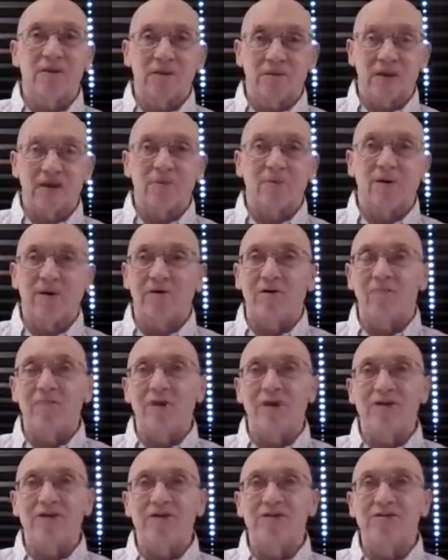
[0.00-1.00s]
the 10
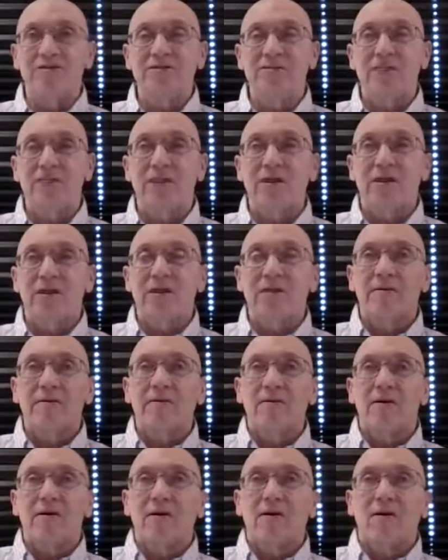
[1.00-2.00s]
paramitas,
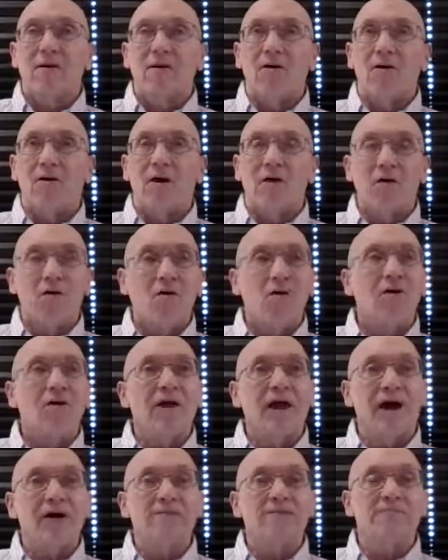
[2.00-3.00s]
are all
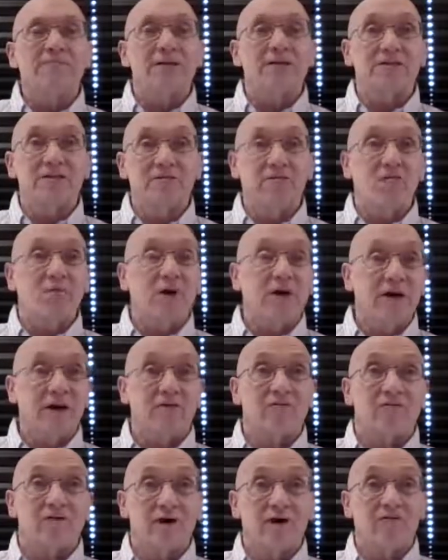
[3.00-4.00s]
aspects of
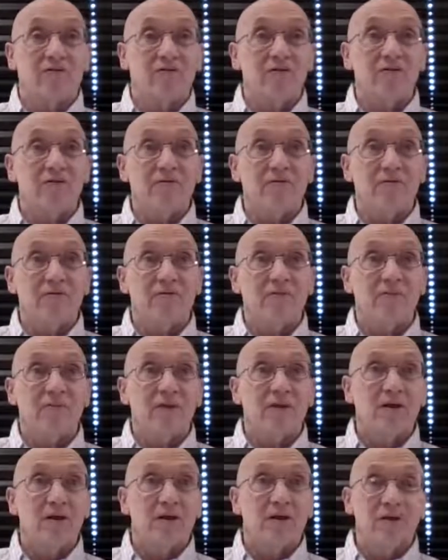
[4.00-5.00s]
awakened right view.
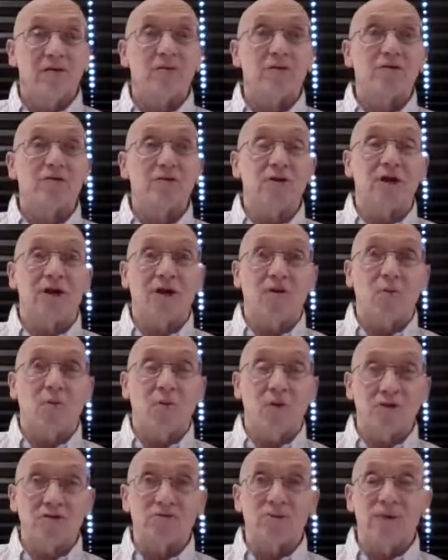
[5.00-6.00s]
In other words,
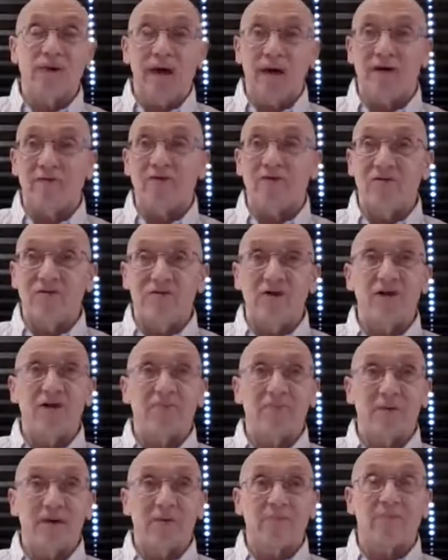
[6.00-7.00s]
once we have
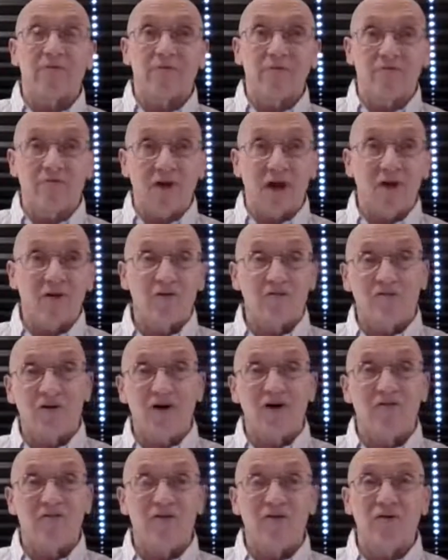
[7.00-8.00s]
developed that profound
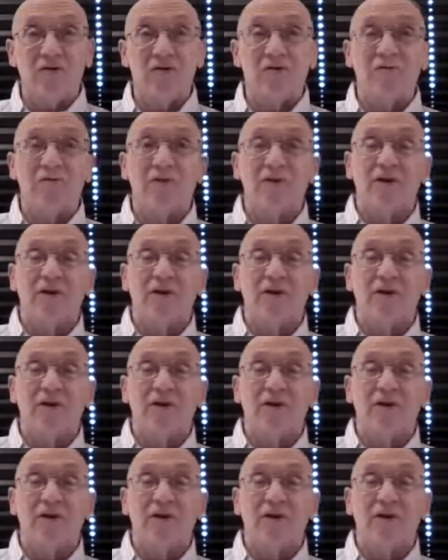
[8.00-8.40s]
right view,